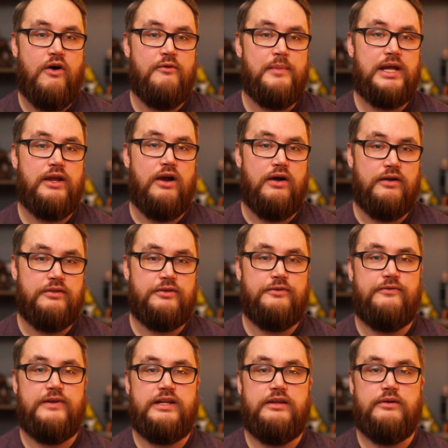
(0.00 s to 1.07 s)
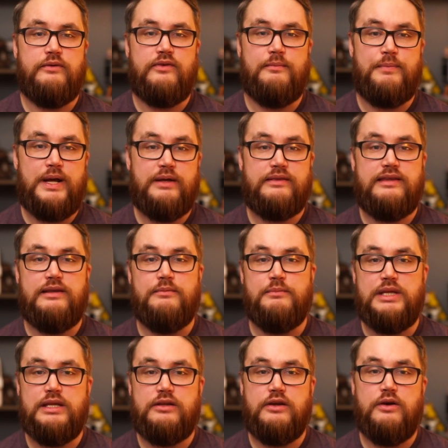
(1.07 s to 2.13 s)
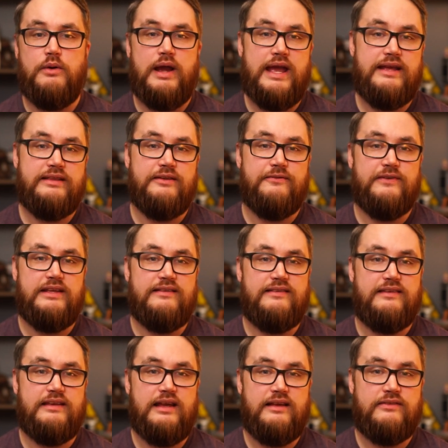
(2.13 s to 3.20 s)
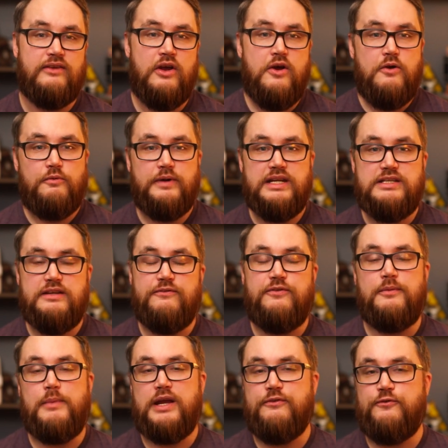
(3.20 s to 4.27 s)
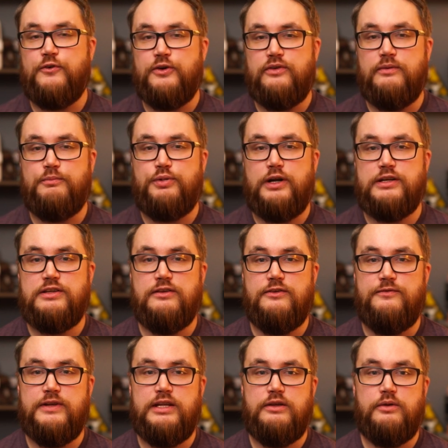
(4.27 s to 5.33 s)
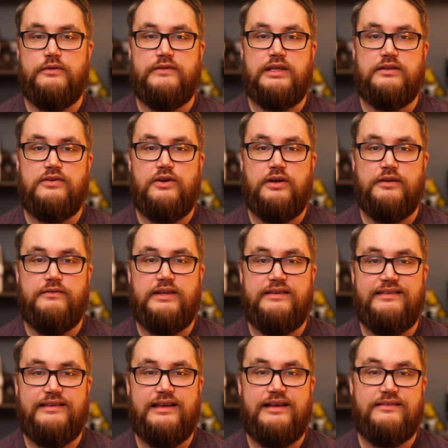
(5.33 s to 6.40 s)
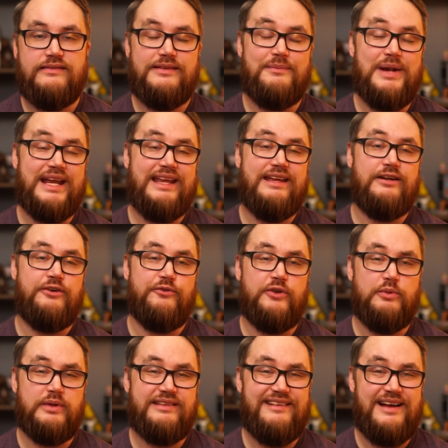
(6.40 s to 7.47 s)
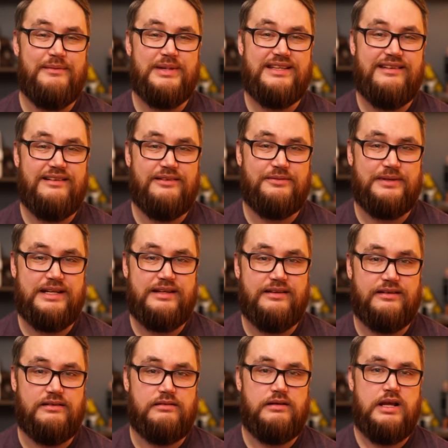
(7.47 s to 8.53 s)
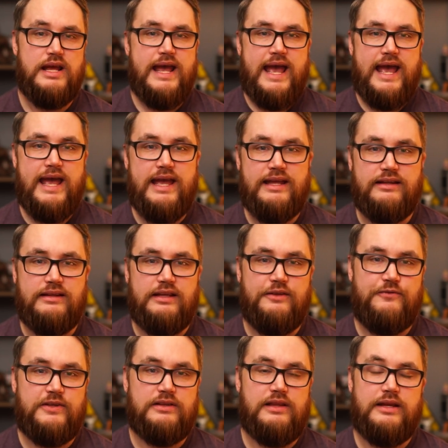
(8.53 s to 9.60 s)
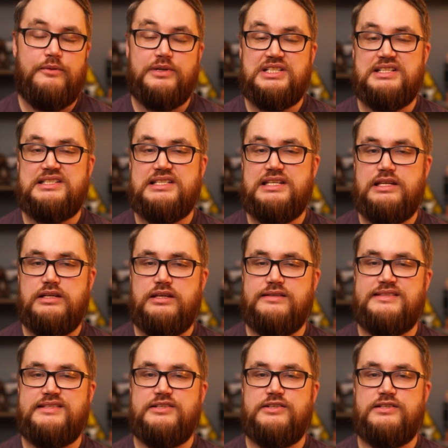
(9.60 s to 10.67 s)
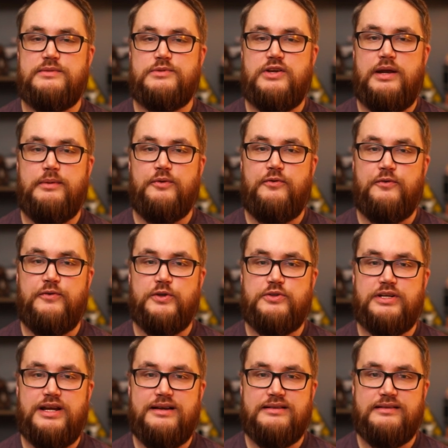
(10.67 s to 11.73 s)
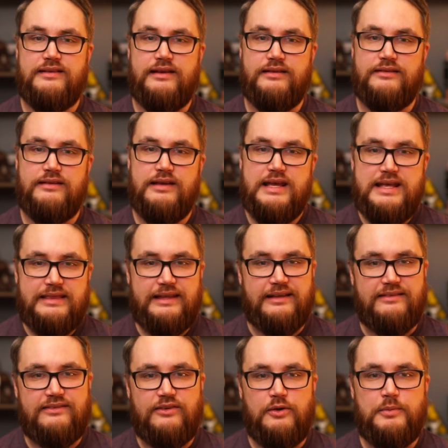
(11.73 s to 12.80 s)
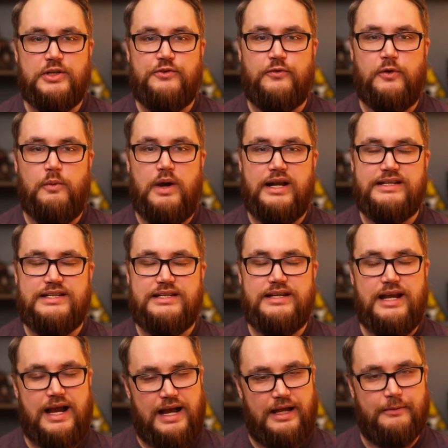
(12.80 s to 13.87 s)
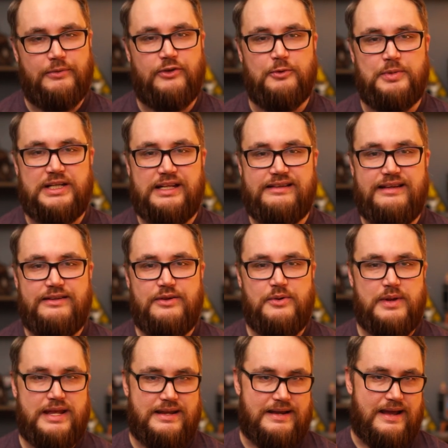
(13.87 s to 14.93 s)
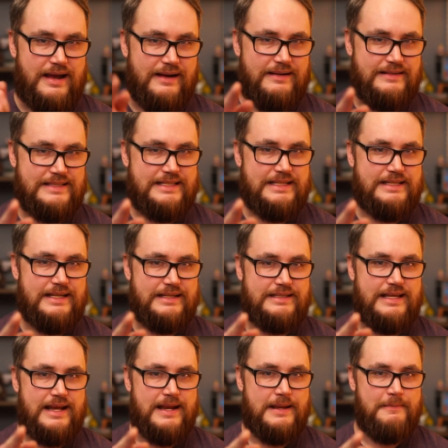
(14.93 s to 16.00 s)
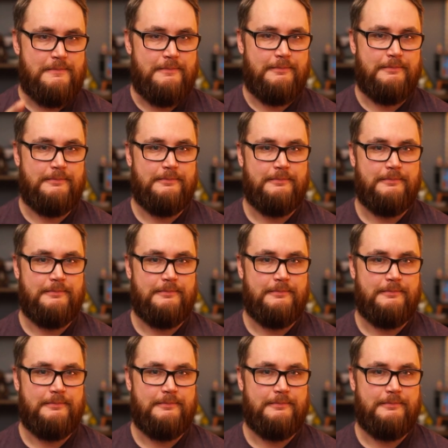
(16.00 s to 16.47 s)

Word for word: all my other videos about the Amico and the VCS, ranging from my first impressions video of the Atari VCS to my interview with Tommy Tallarico. And if you like what you see, consider subscribing for future content. Thanks so much for watching, I'm Super Nicktendo, and I'll see you next time!